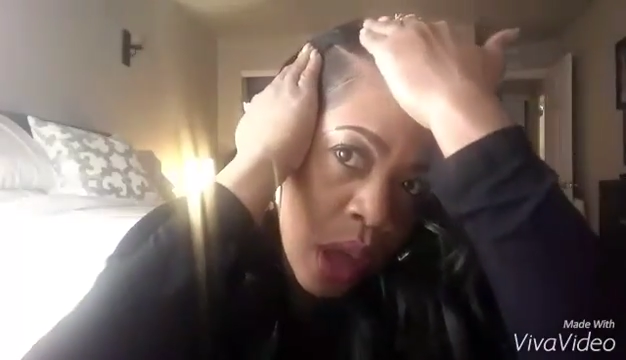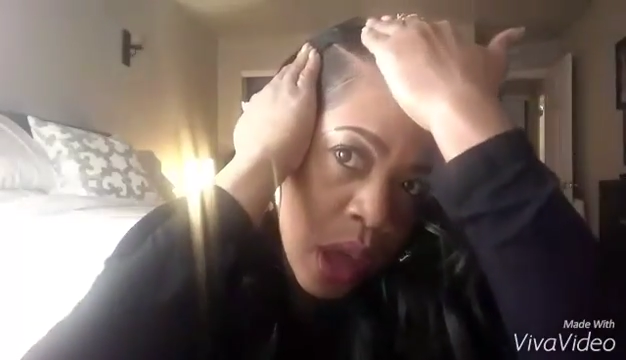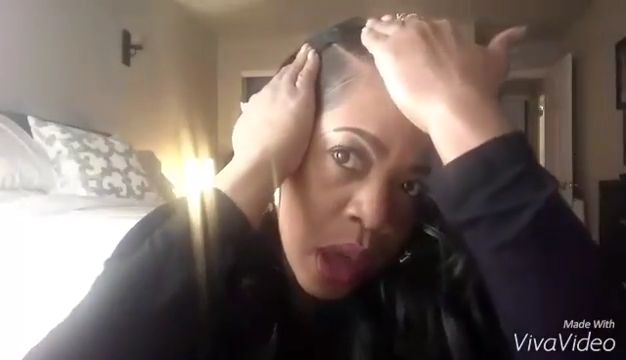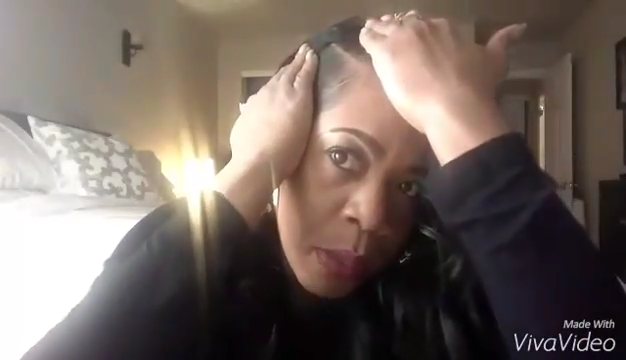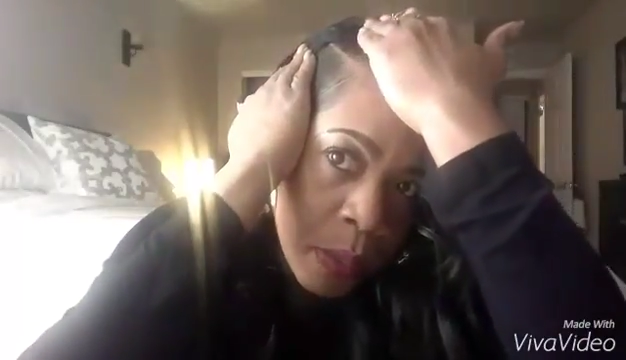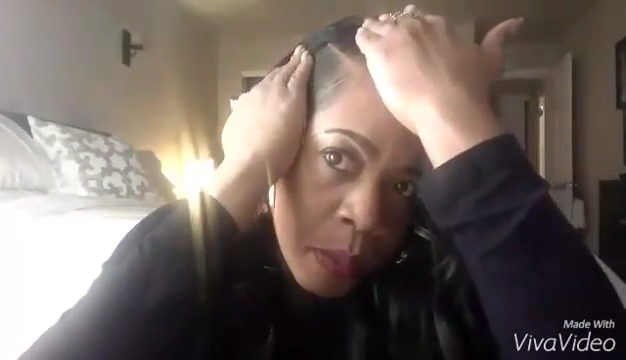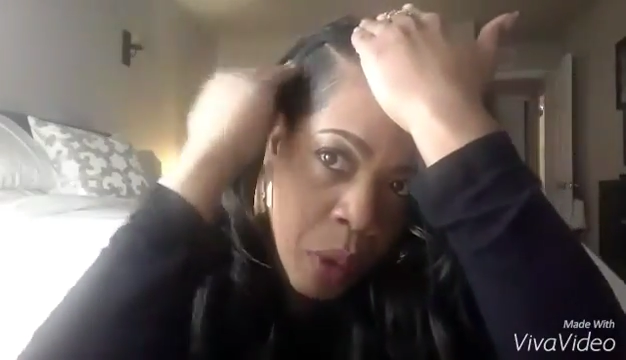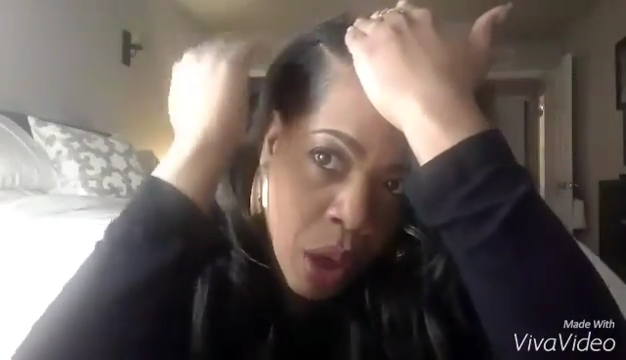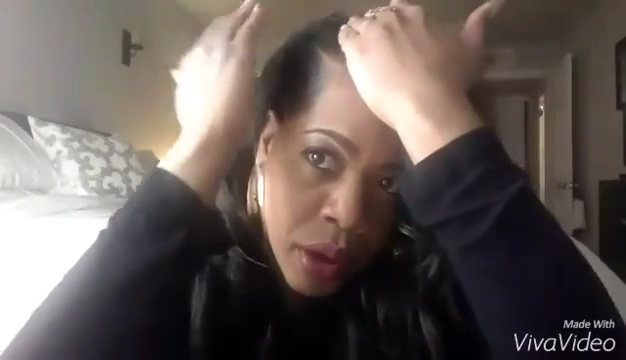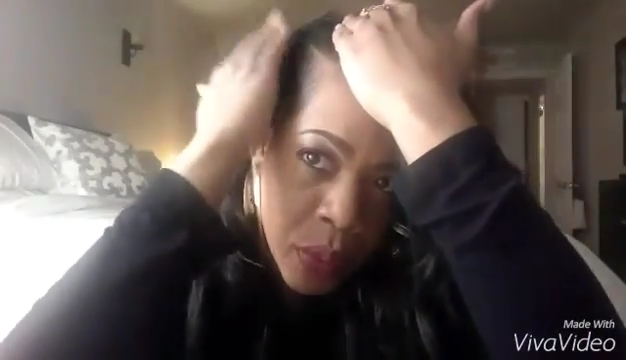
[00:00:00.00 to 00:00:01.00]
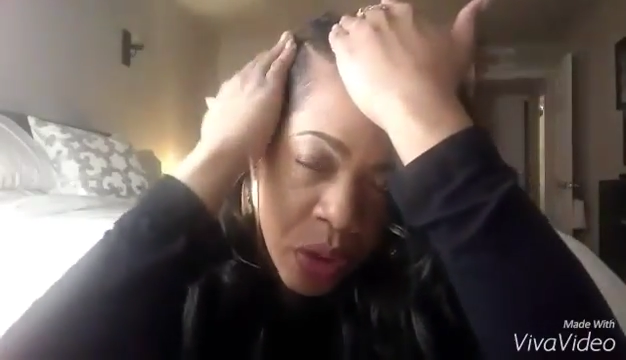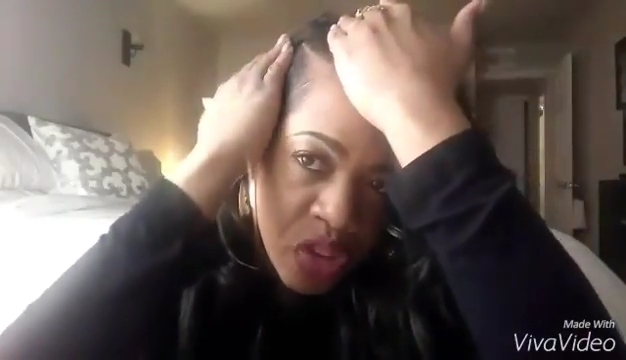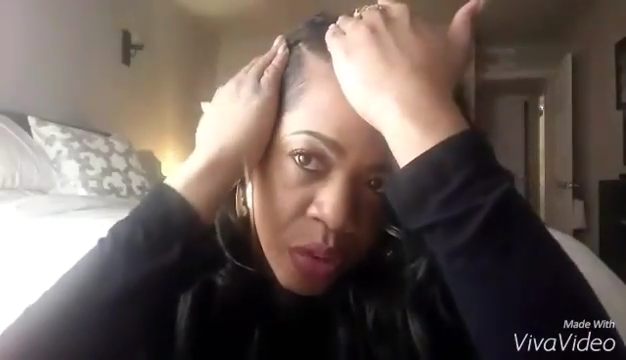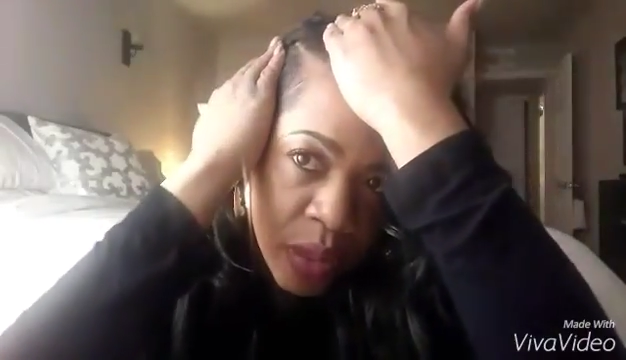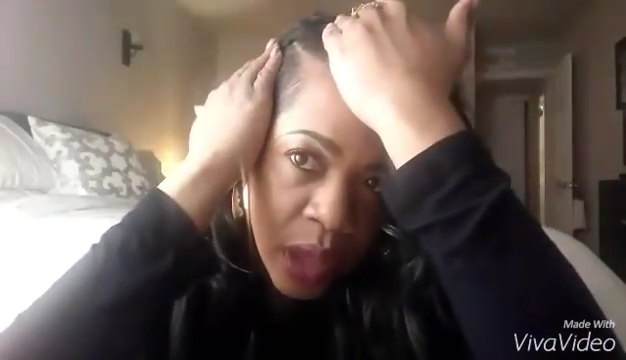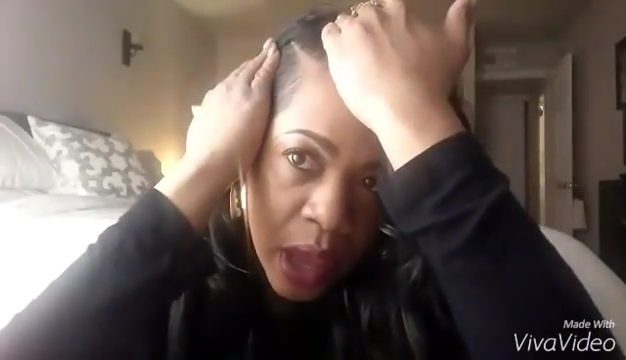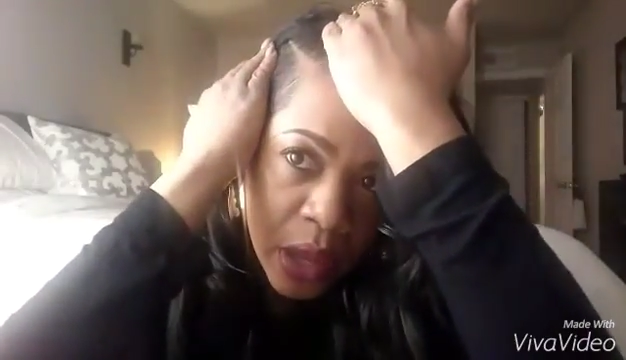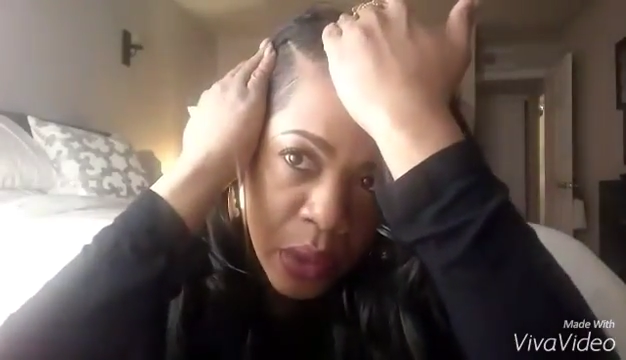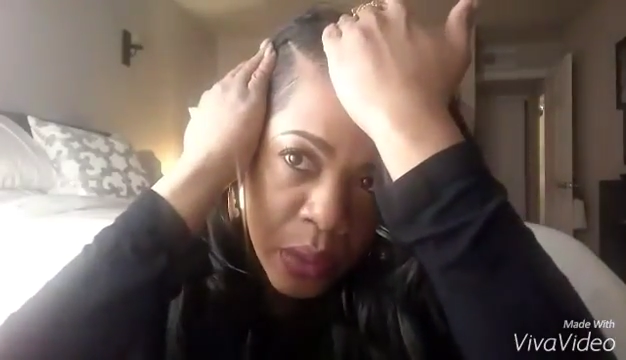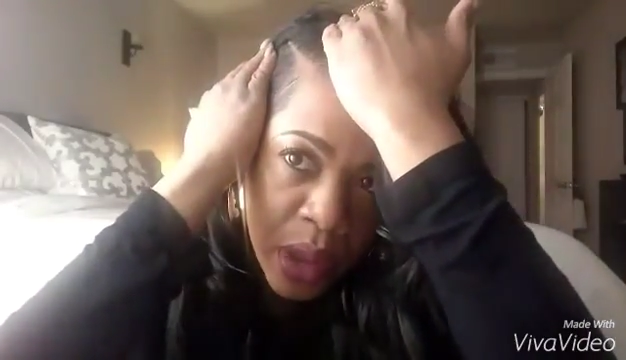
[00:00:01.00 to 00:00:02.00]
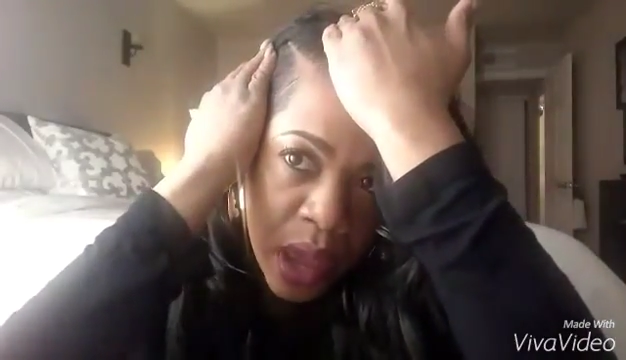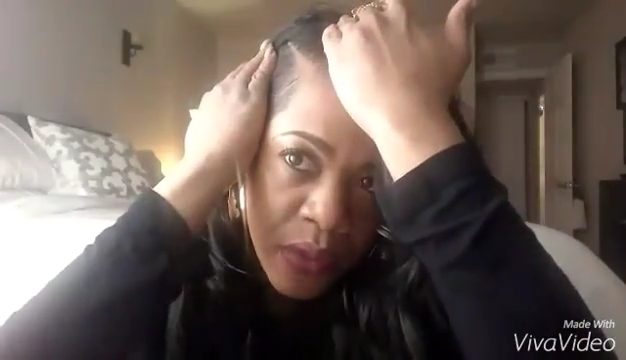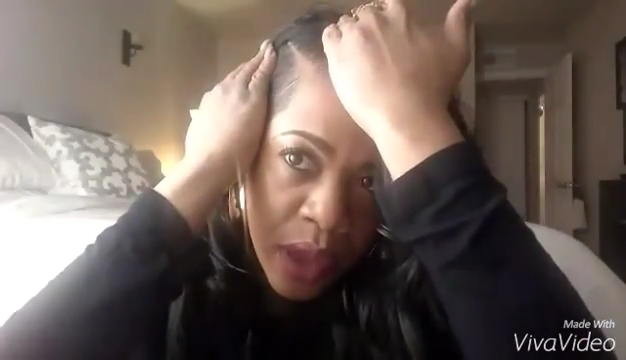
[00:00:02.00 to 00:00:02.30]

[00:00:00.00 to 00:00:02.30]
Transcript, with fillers: um, part, which you see I don't have.